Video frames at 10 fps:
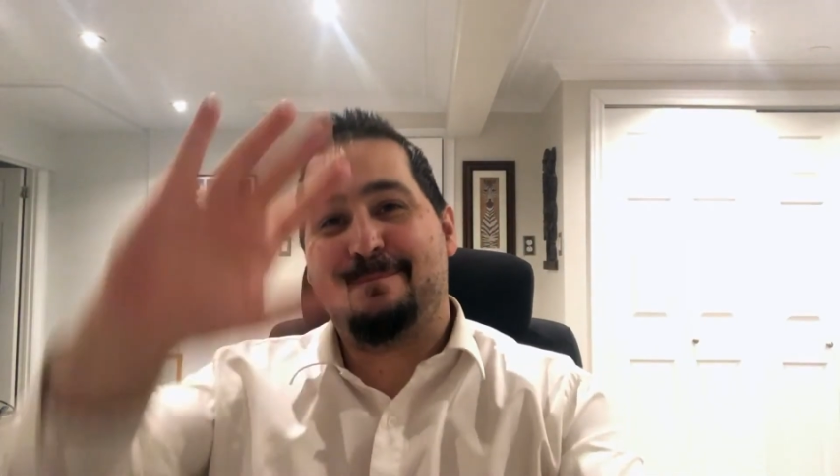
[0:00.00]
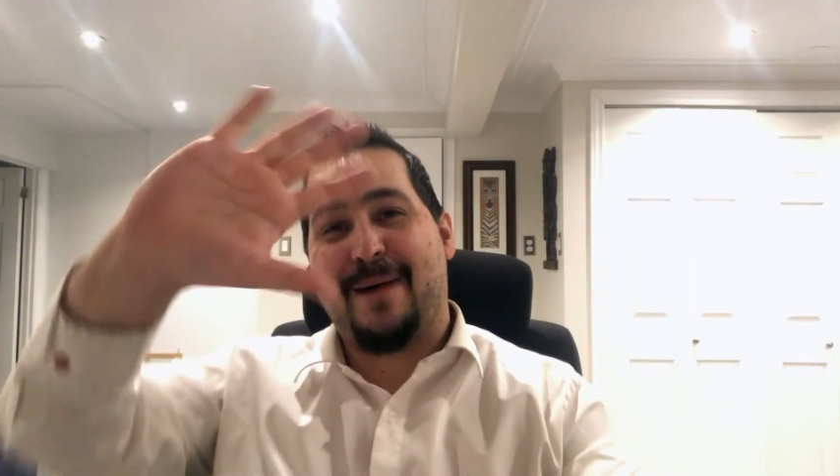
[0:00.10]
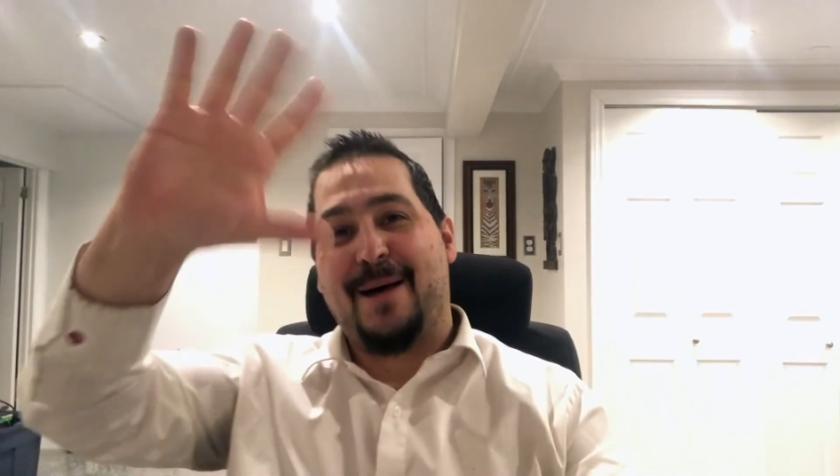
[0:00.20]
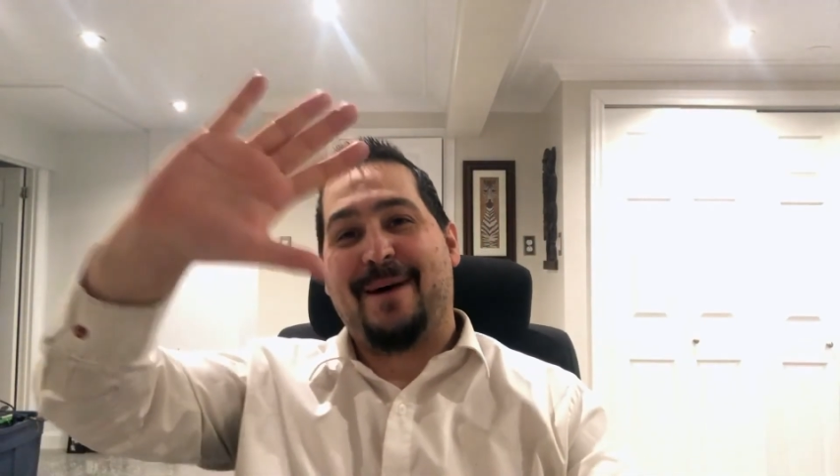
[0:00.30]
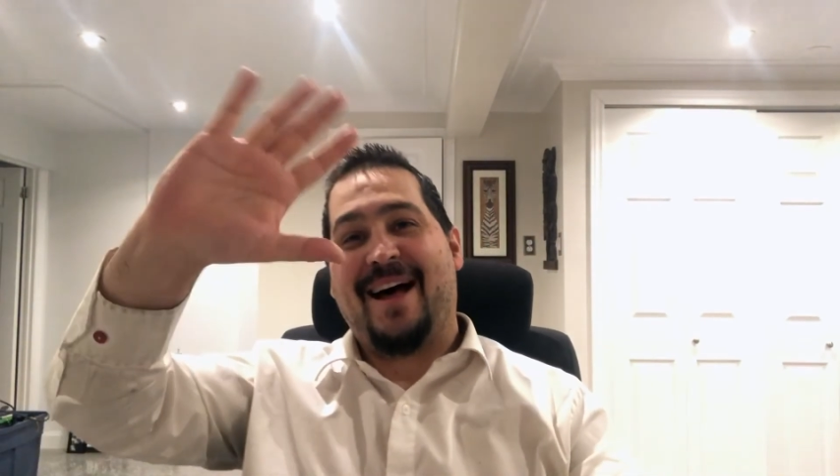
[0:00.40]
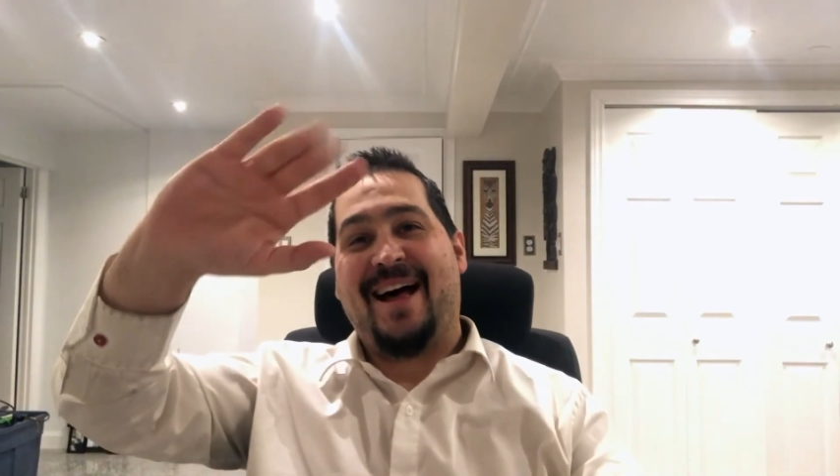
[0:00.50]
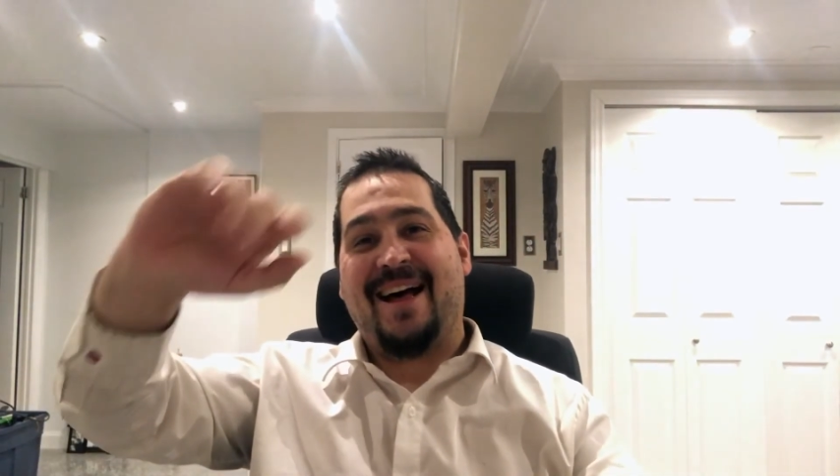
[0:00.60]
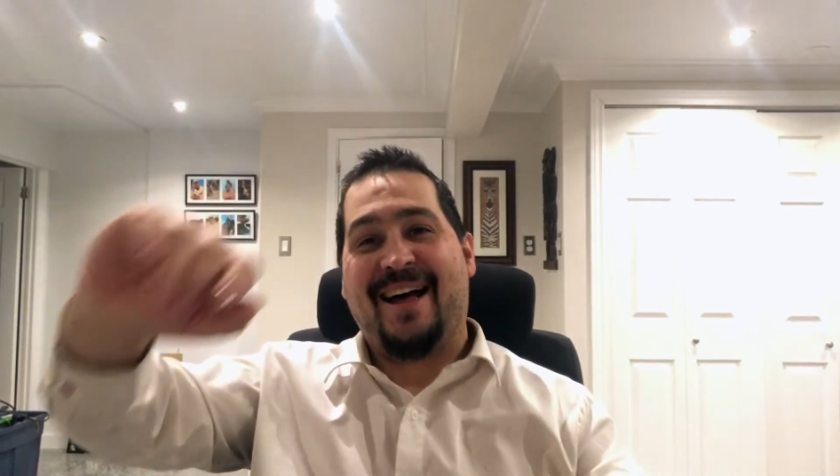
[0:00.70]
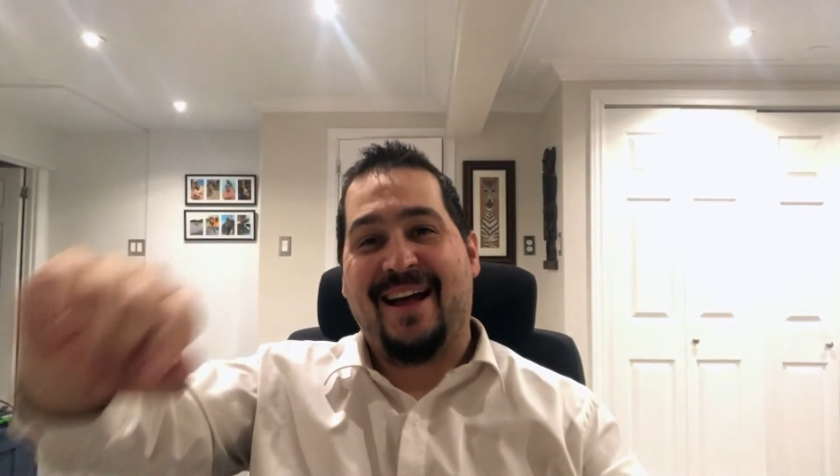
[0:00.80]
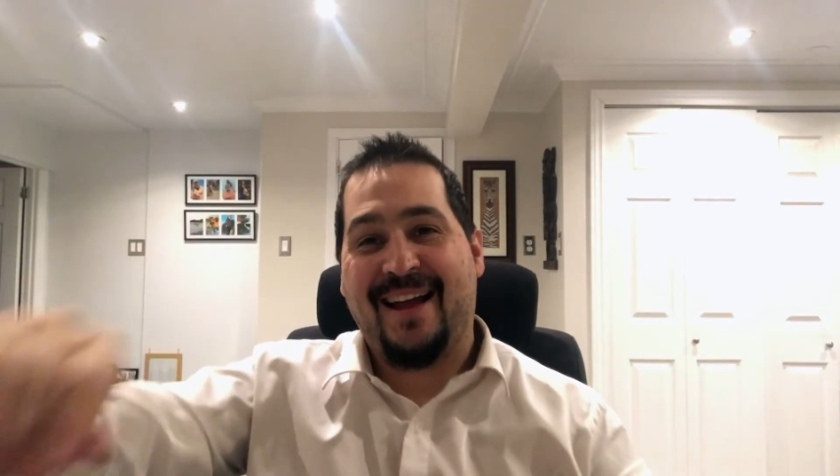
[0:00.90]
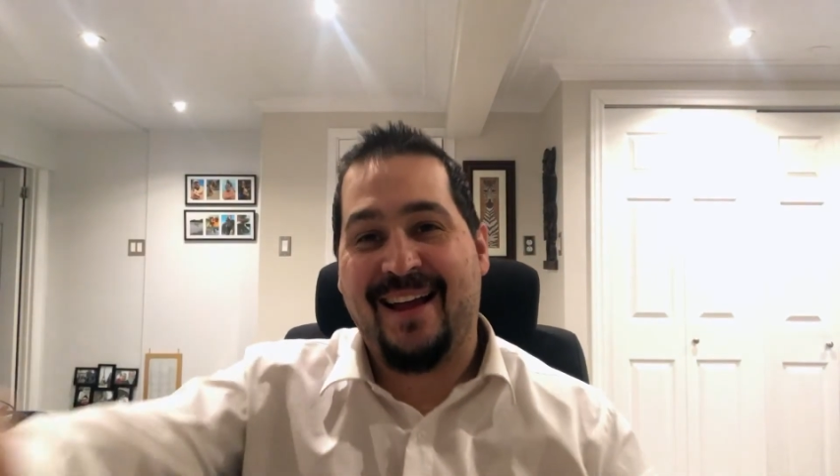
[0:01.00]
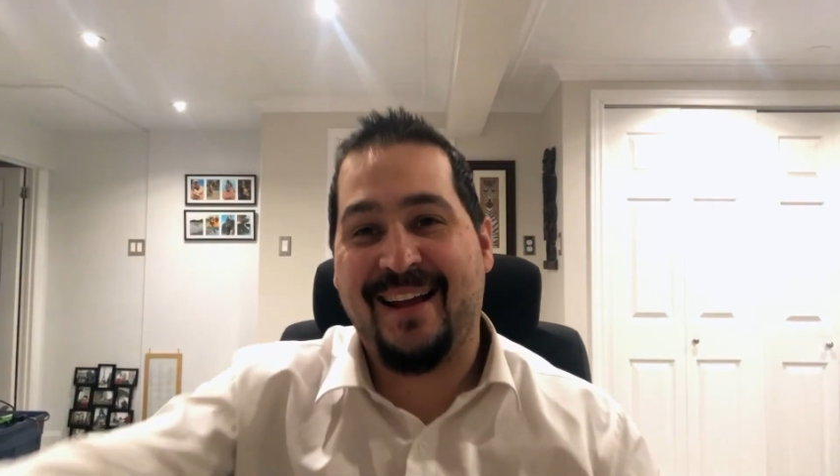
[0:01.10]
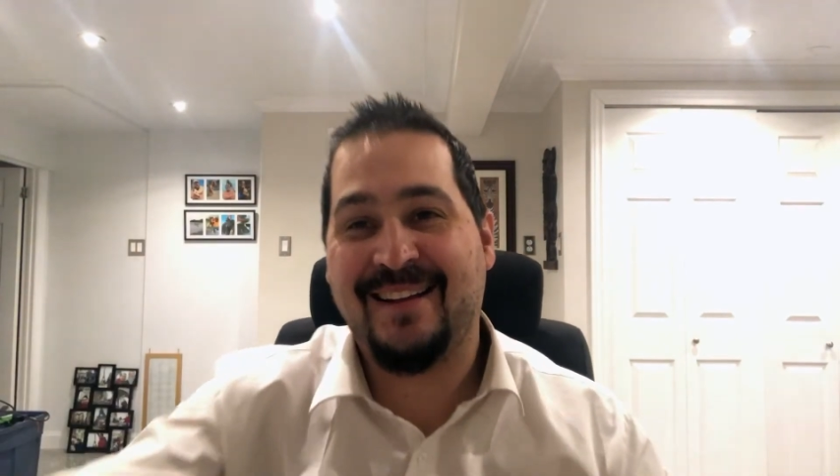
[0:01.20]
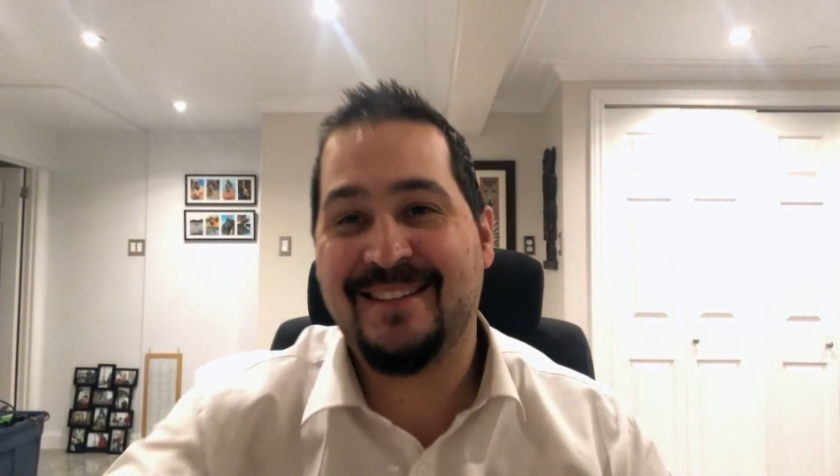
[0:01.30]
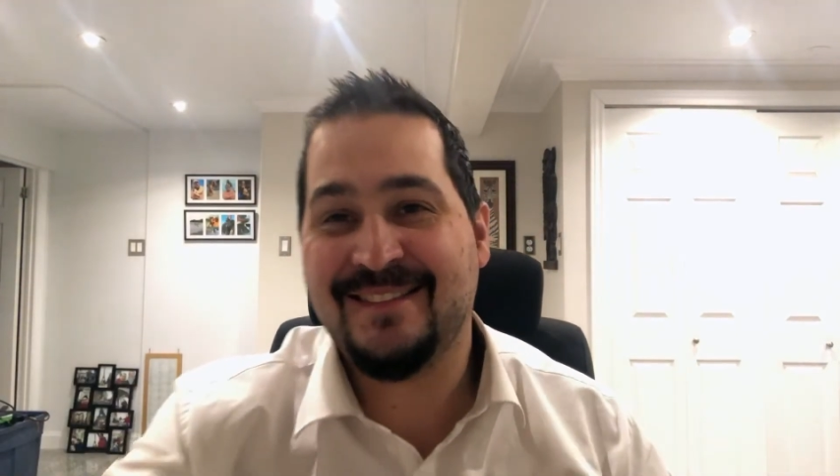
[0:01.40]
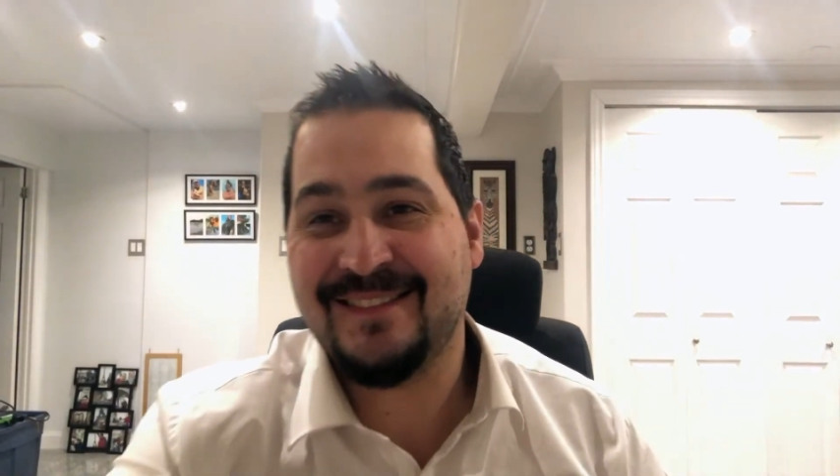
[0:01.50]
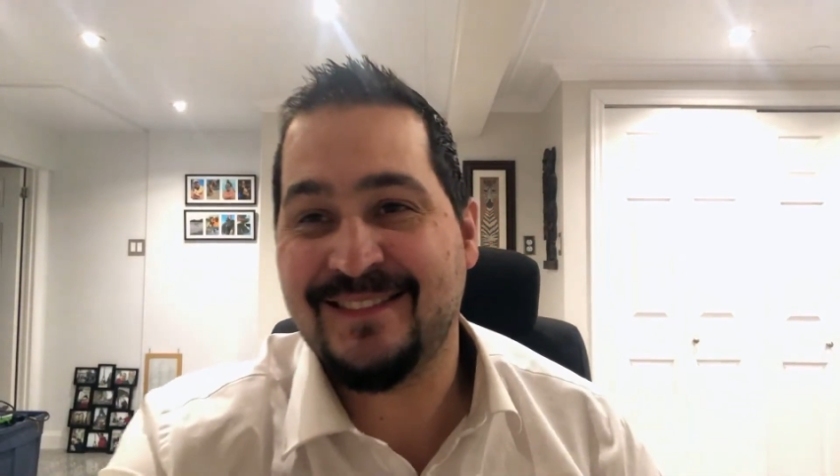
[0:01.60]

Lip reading: Bye-bye.